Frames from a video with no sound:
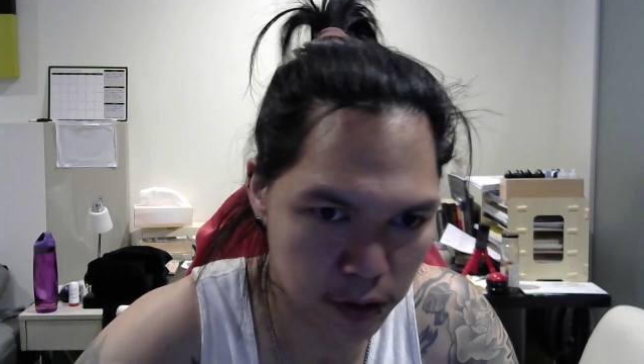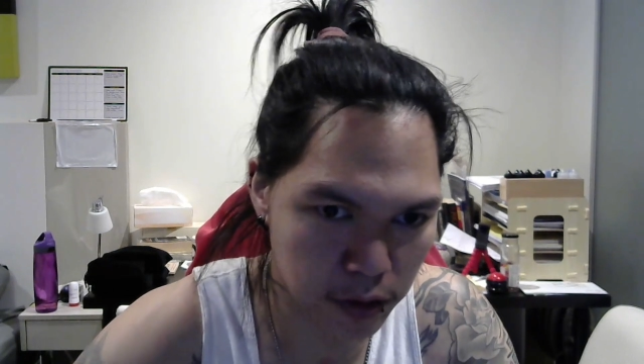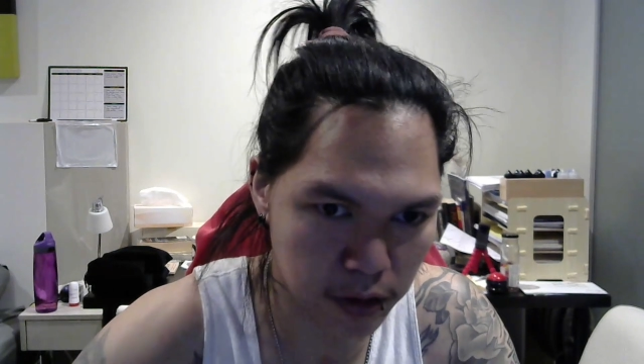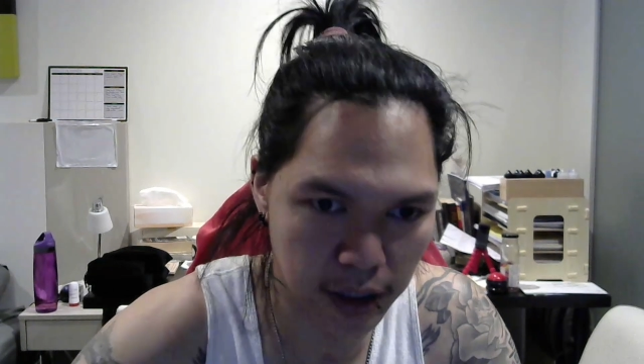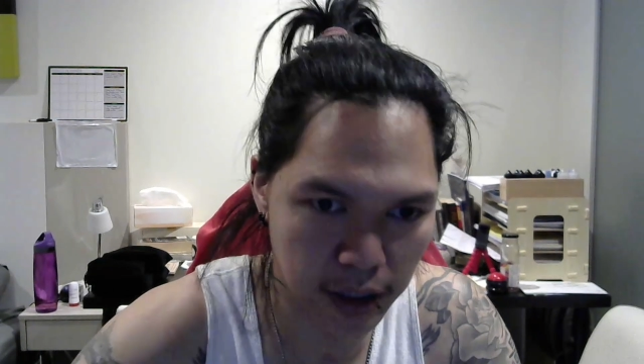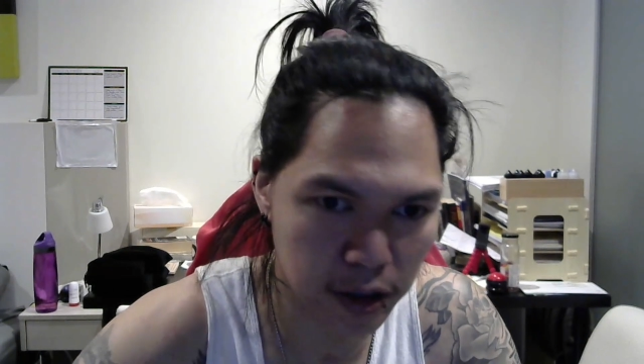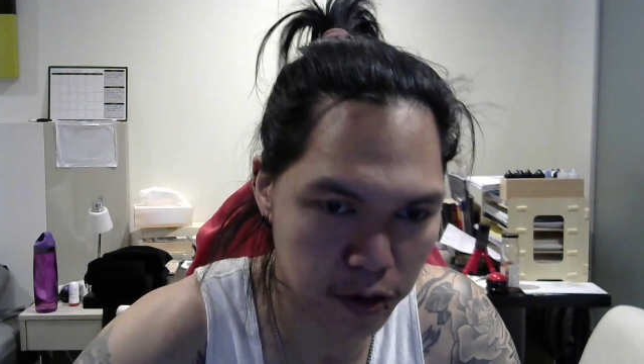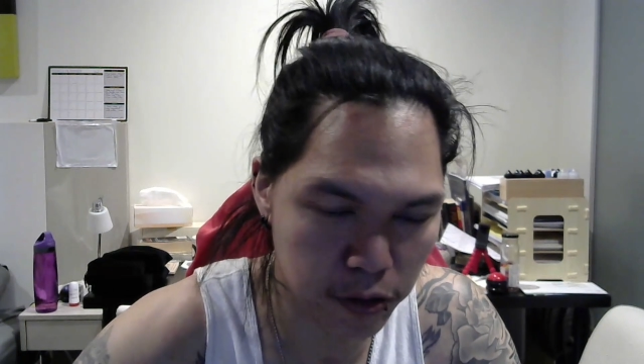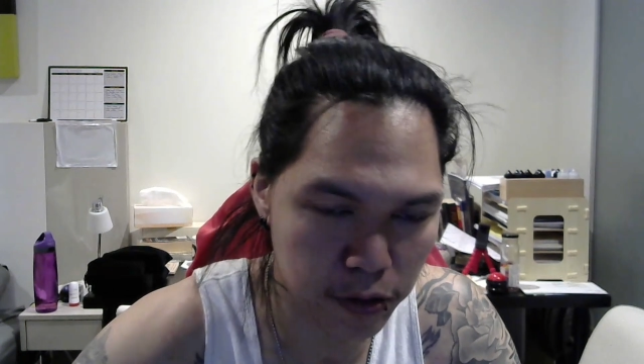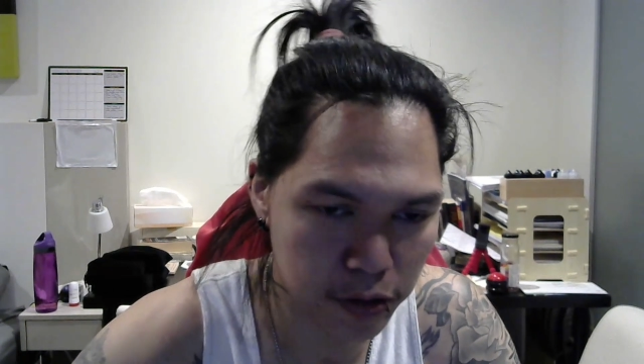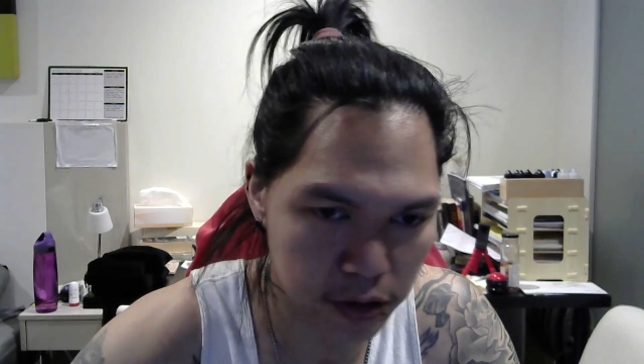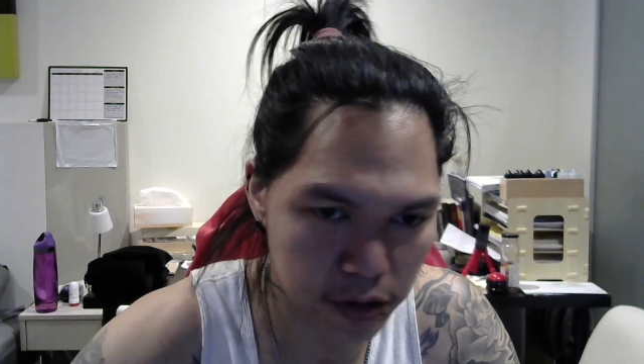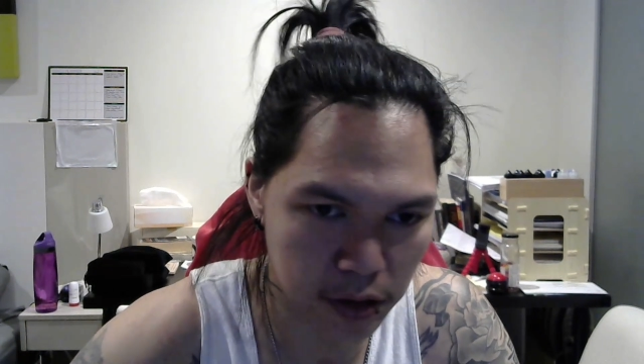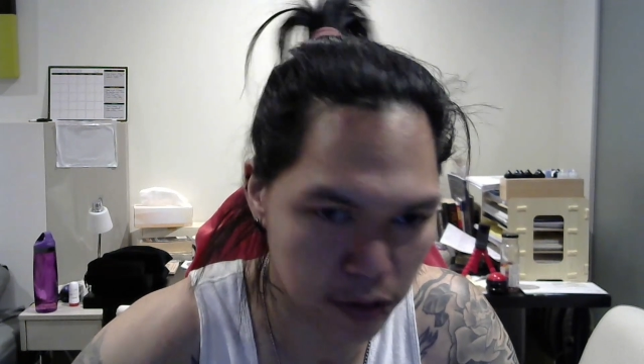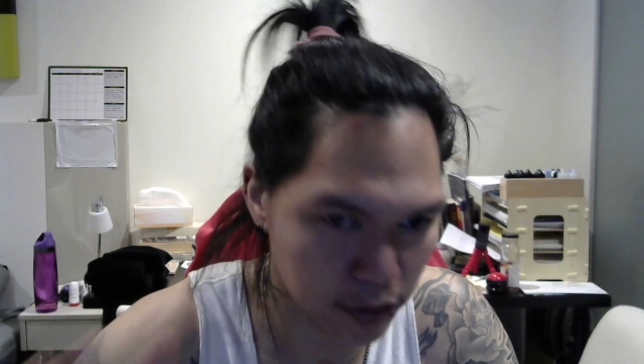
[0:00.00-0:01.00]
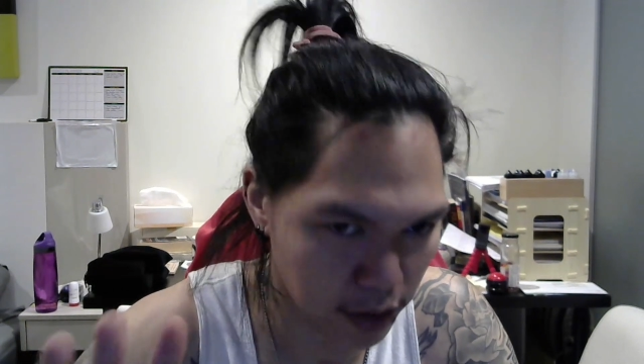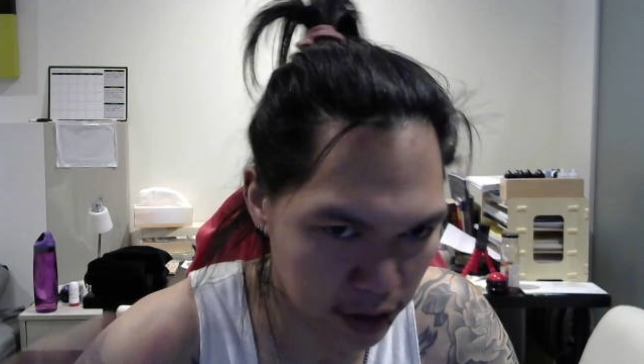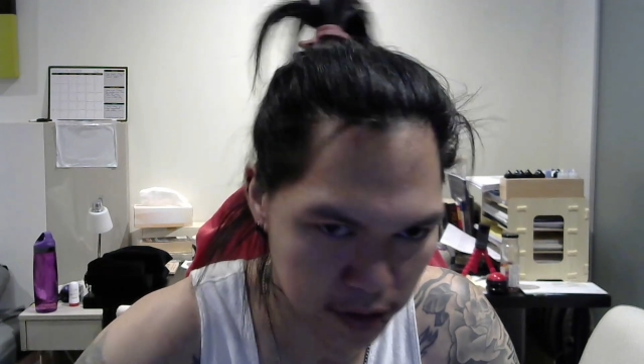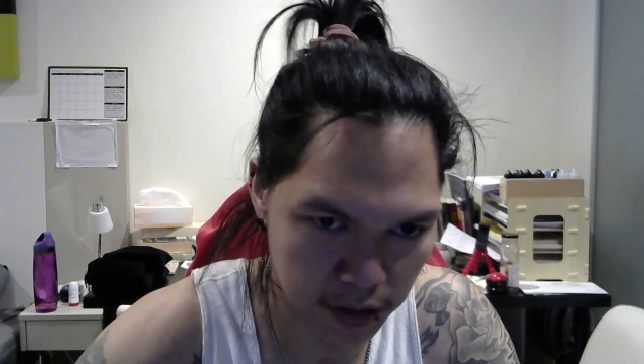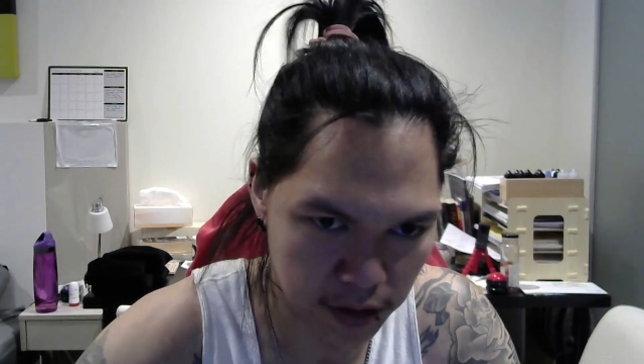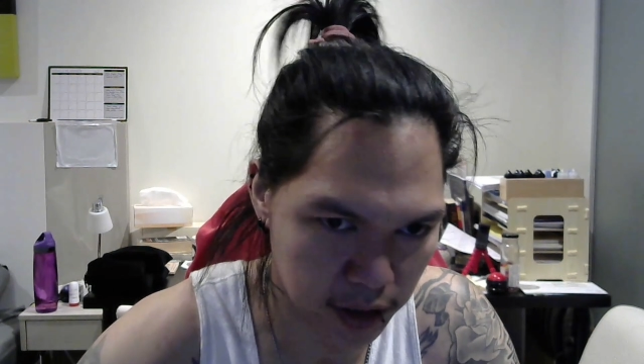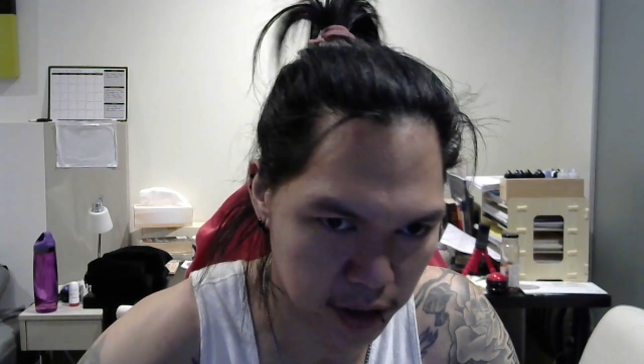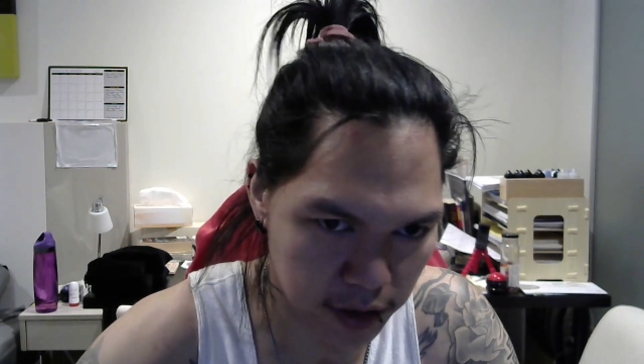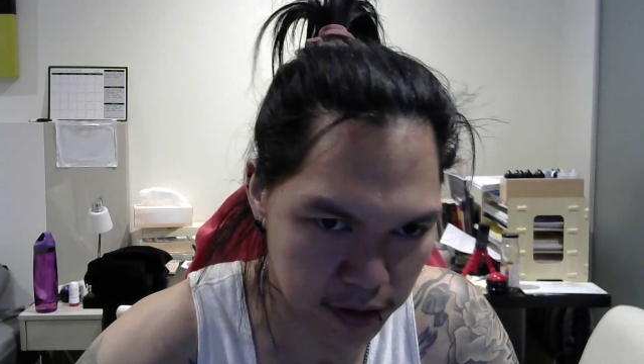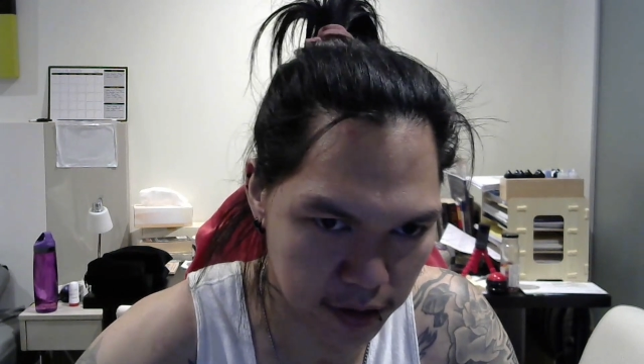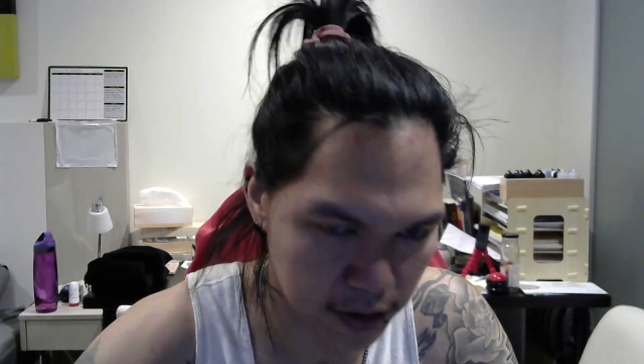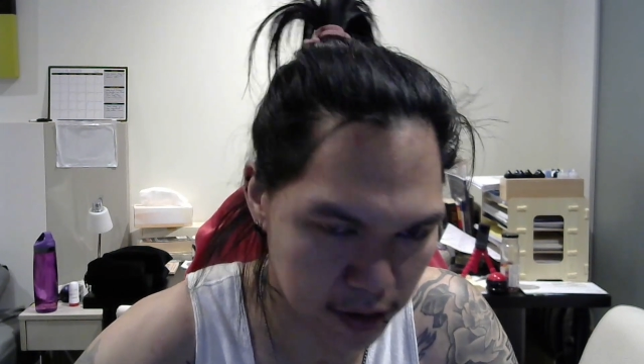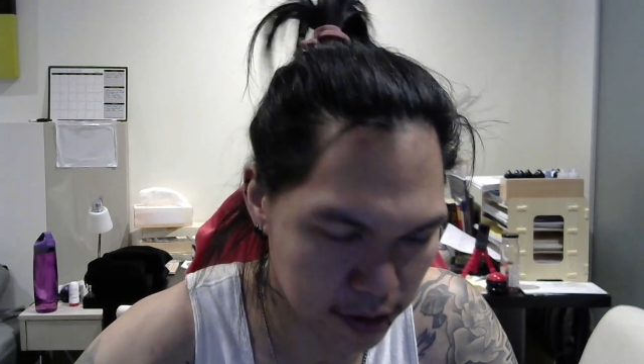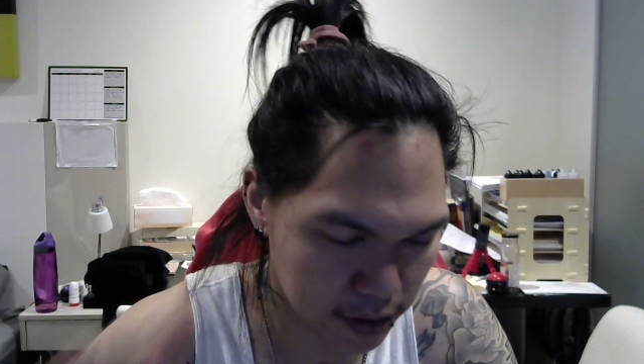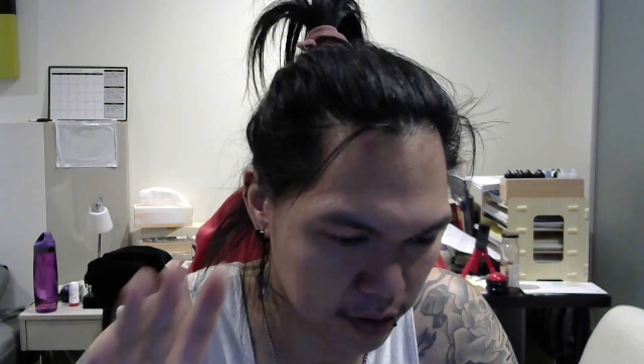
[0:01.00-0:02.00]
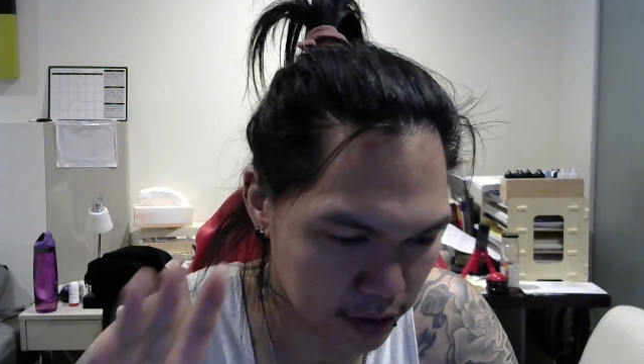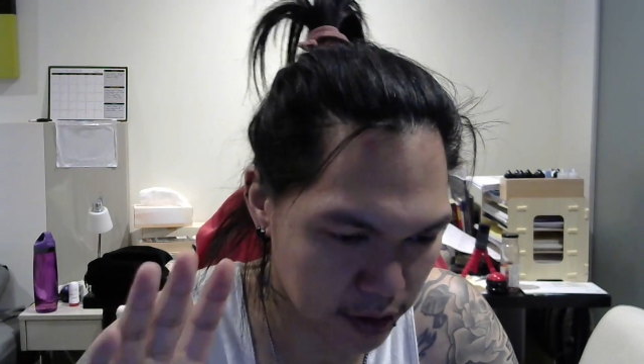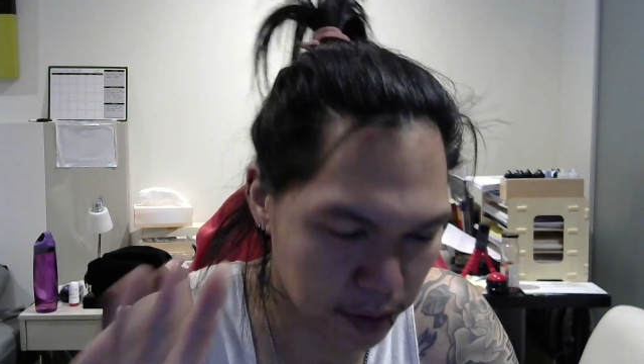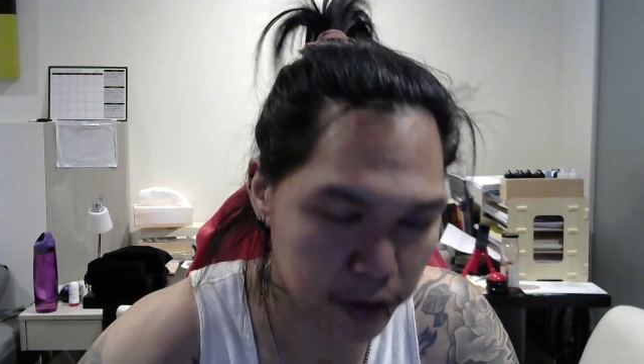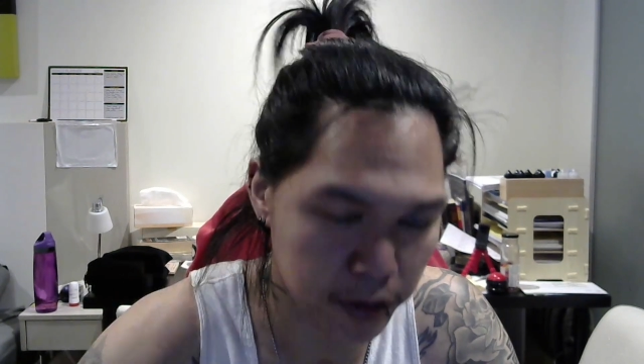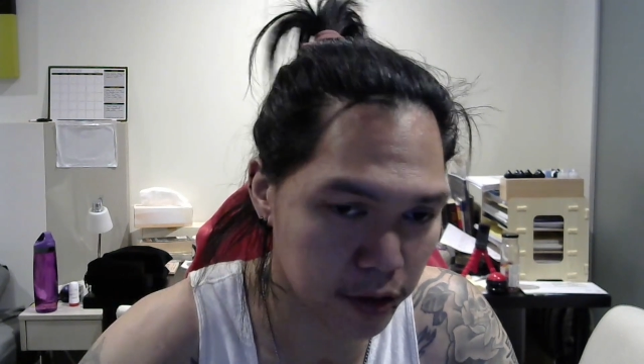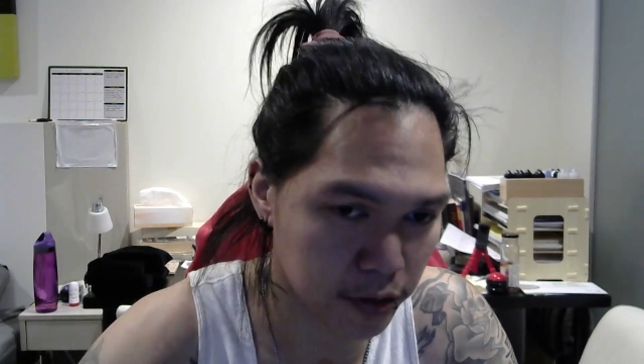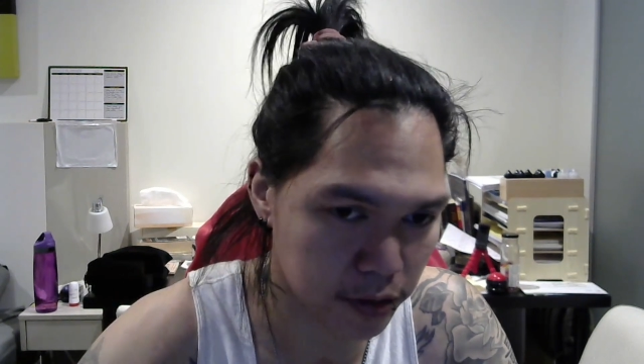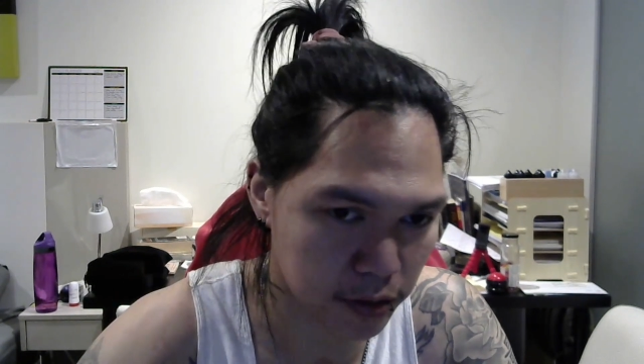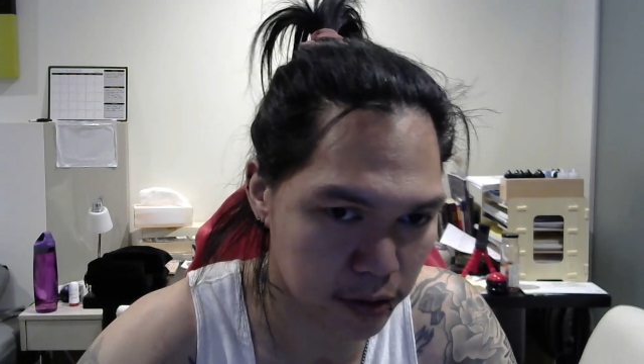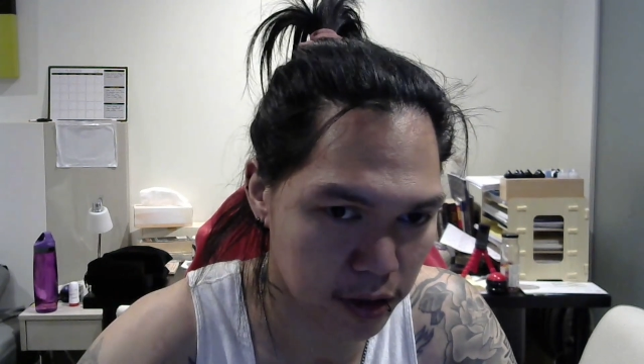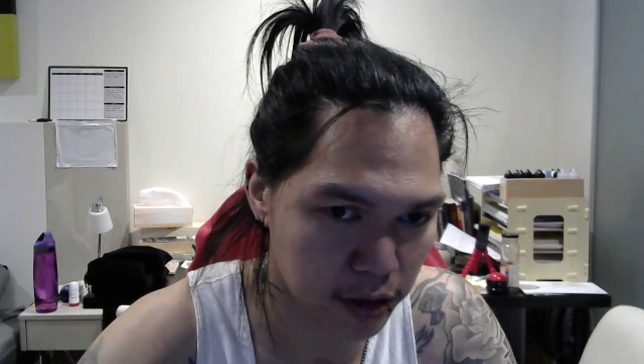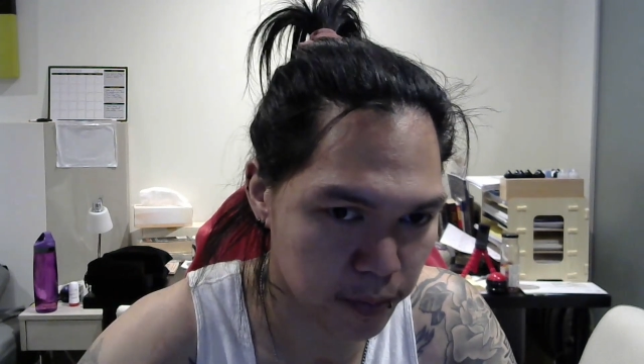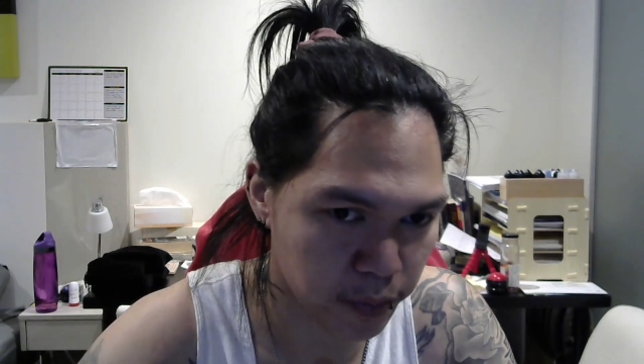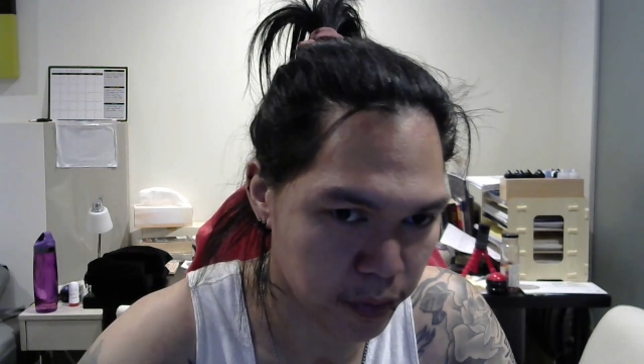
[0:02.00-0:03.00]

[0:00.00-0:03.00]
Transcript: that crew you just killed, that's not us, that's someone else, alright?